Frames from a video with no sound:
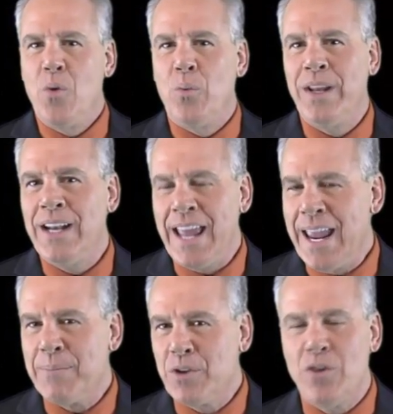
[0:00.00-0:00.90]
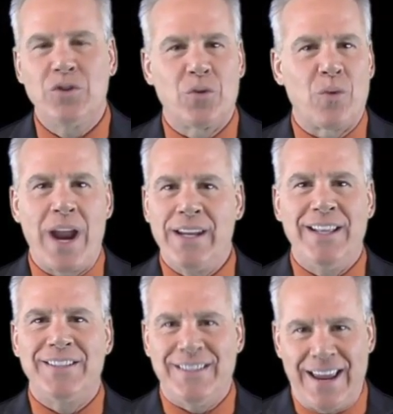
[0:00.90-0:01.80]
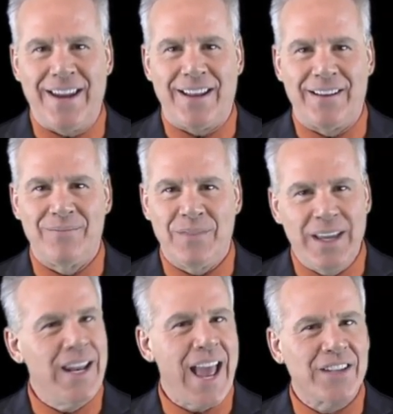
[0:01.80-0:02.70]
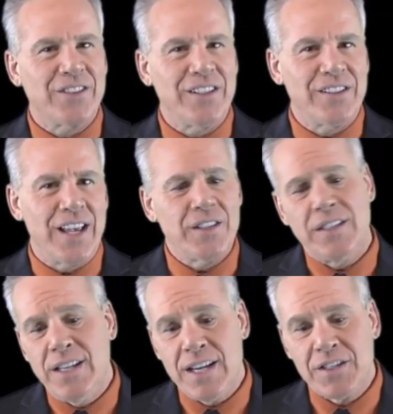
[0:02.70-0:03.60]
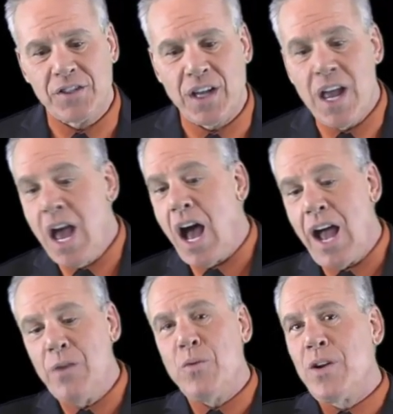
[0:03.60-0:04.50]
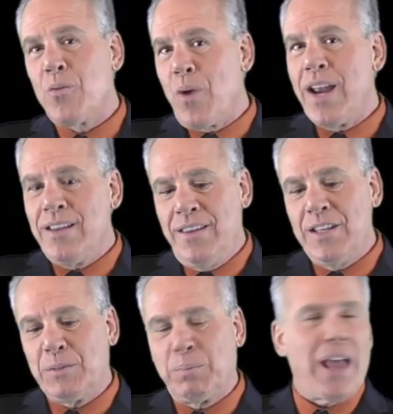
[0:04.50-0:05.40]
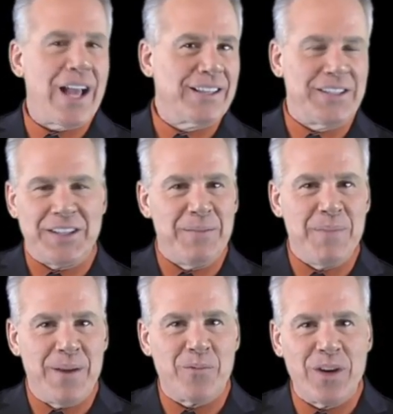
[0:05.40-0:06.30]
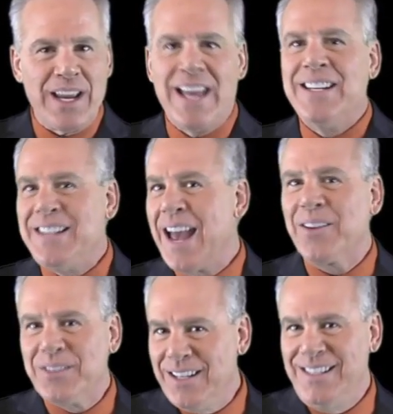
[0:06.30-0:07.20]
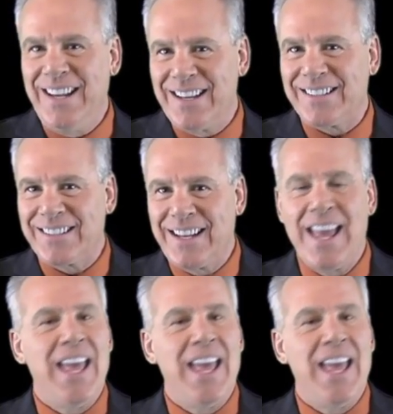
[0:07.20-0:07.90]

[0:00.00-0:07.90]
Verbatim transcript: When an amp goes to write its data, it actually says disk. I want to write this block that's in memory down to disk.